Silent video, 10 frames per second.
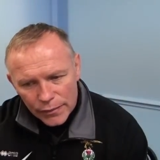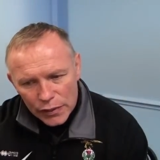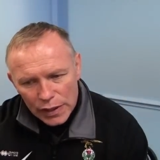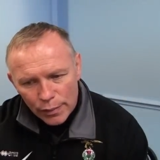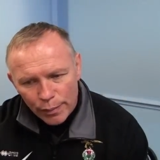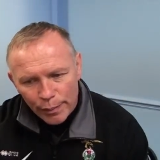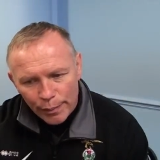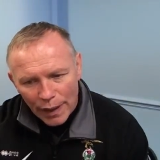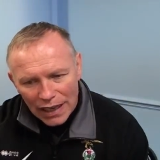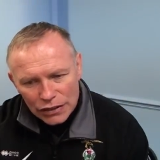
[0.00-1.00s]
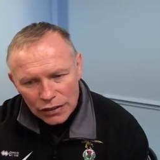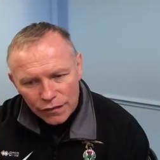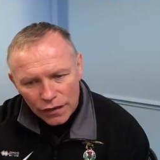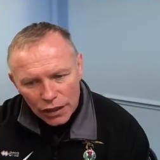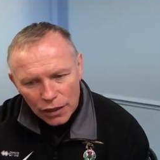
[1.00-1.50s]
real passion
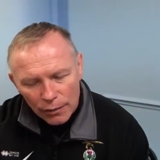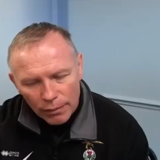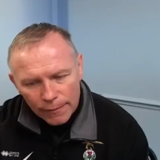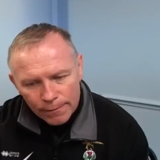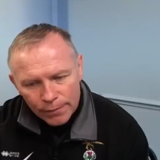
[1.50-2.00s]
for the club.